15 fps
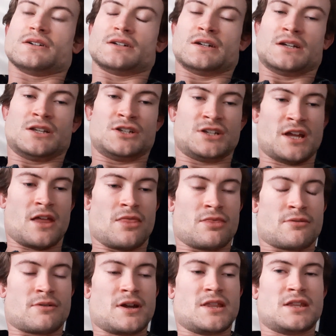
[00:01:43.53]
in Gen
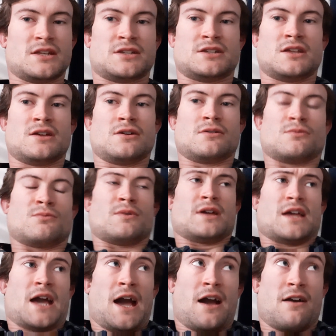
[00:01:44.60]
3 this year,
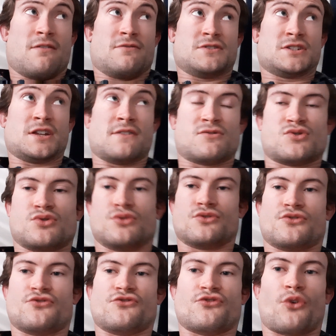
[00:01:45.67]
we have several
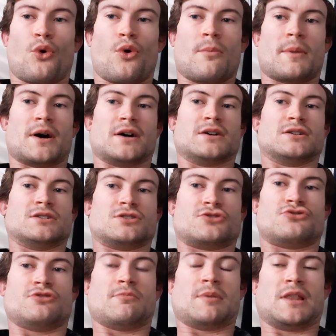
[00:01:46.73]
former
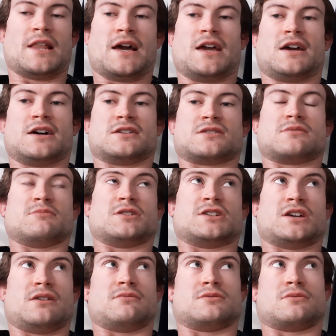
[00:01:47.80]
AAA customer
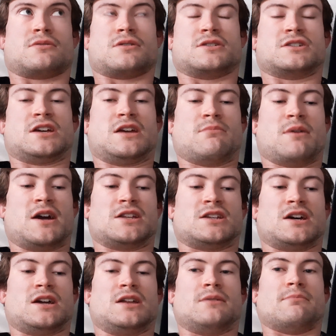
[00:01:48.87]
teams. We've got Team
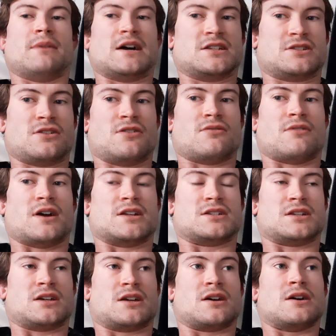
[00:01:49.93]
18, Matt Stone
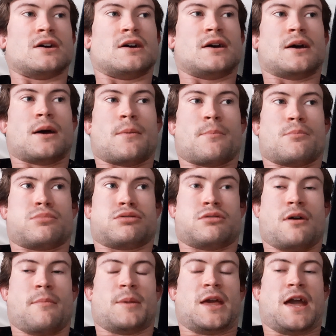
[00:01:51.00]
Racing,
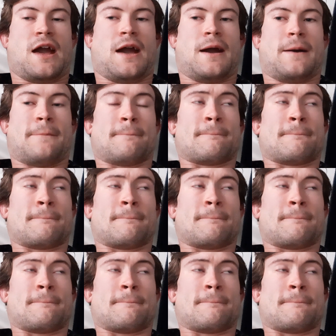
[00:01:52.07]
Premier,